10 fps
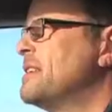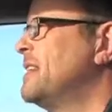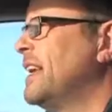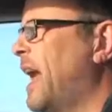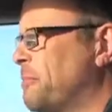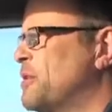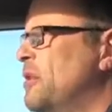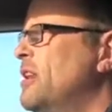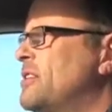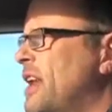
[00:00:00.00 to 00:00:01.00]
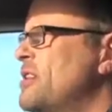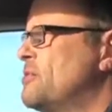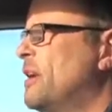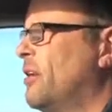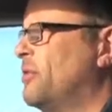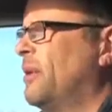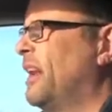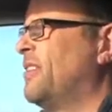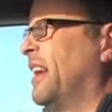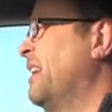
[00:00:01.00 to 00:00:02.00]
sitting absolutely stationary, not doing
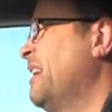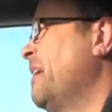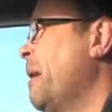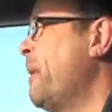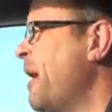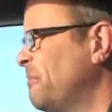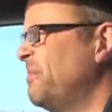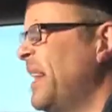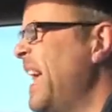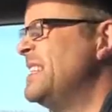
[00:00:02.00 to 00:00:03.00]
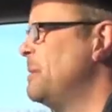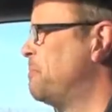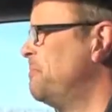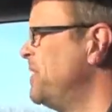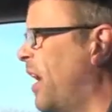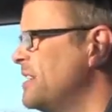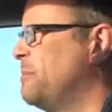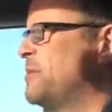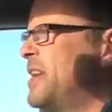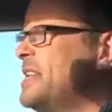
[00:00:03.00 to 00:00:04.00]
anything? About
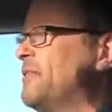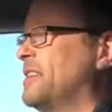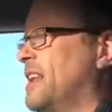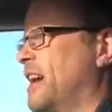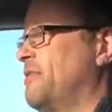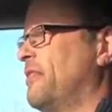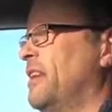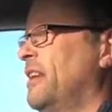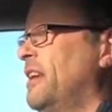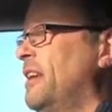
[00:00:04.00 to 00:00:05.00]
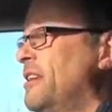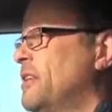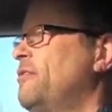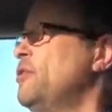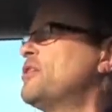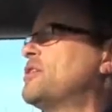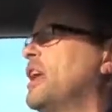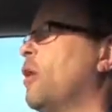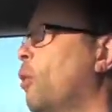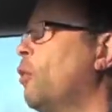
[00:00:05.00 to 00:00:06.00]
80–90% of its life. So if you just
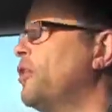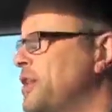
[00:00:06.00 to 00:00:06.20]
think all the